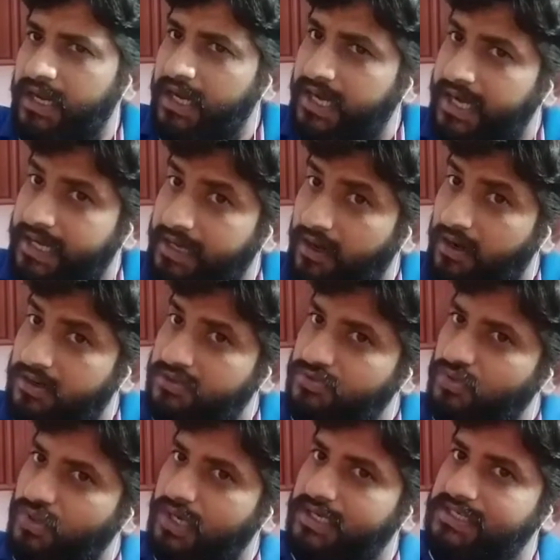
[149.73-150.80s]
It
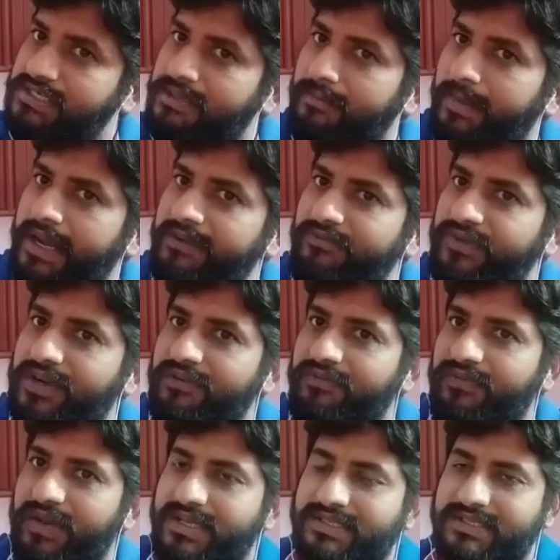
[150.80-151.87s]
also cuts the main field
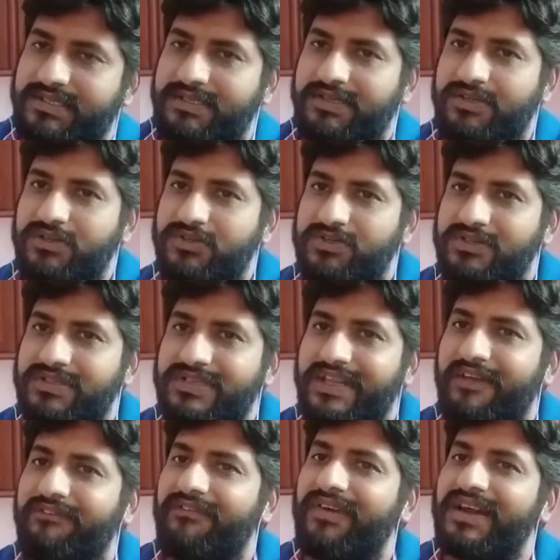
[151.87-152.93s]
flux.
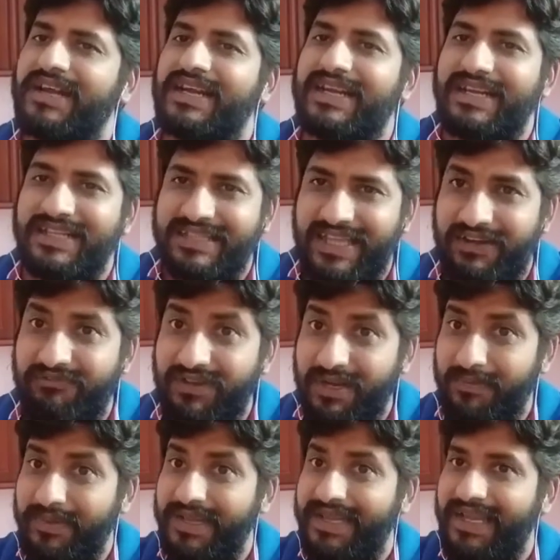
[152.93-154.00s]
Definitely there will
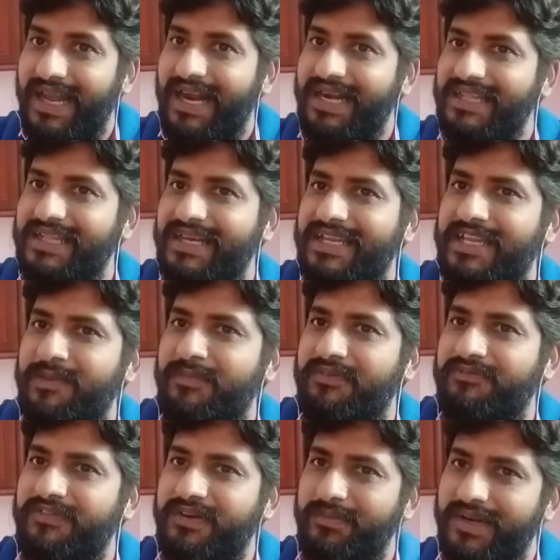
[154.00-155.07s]
be another
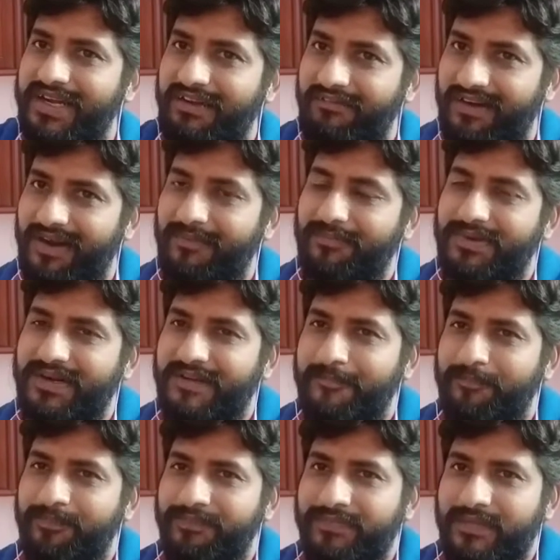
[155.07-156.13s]
EMF will be developed.
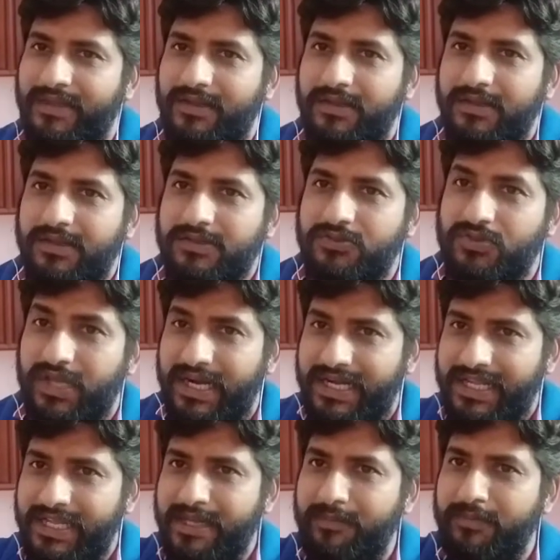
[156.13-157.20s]
So that
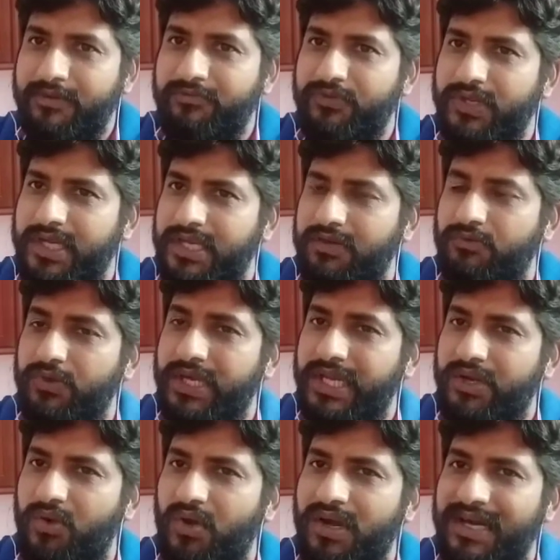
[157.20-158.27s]
EMF we can
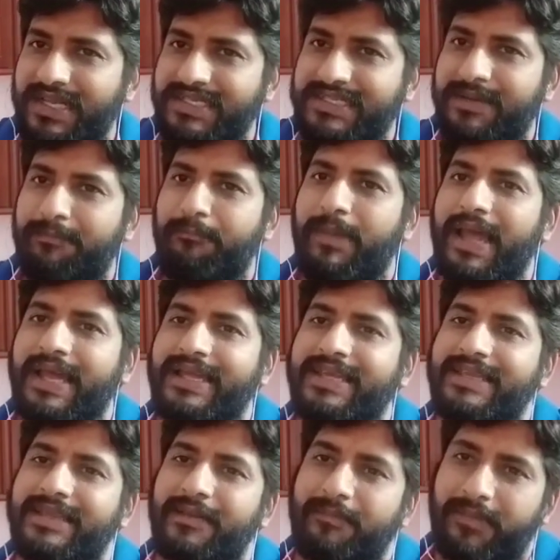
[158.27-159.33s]
call it as back
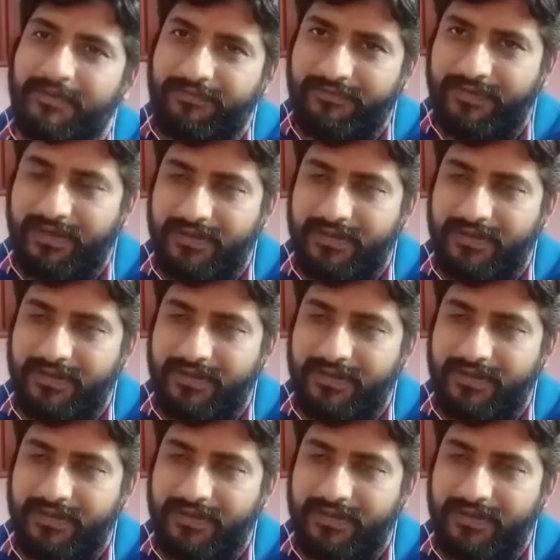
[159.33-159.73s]
EMF.